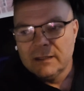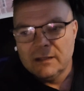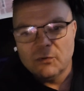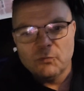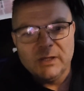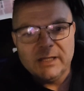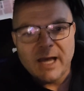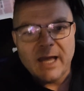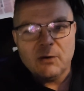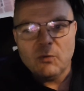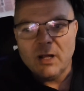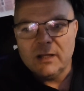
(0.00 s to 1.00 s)
really
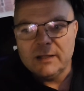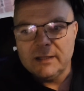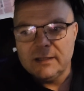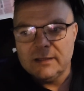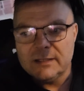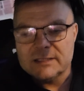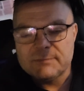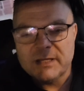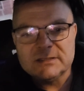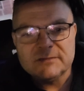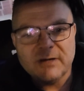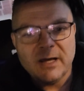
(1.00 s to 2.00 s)
high quality,
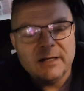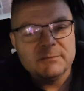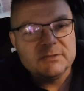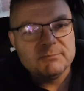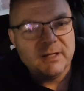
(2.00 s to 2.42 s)
expensive items.